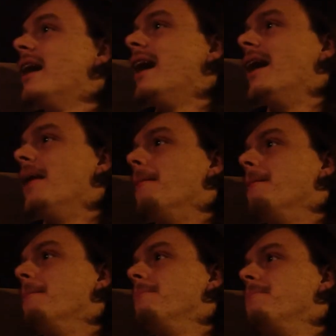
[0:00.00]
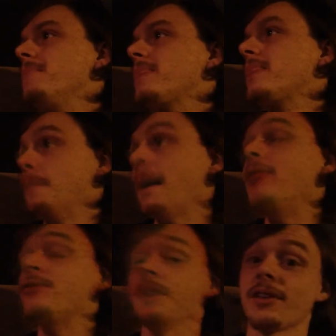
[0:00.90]
The
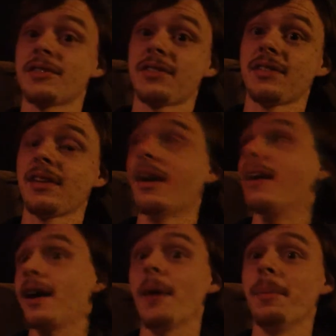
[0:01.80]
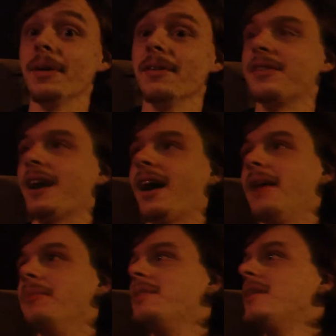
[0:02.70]
Matrix a couple of
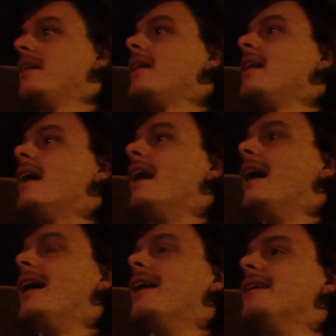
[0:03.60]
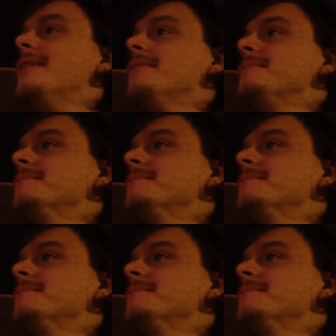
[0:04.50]
times. I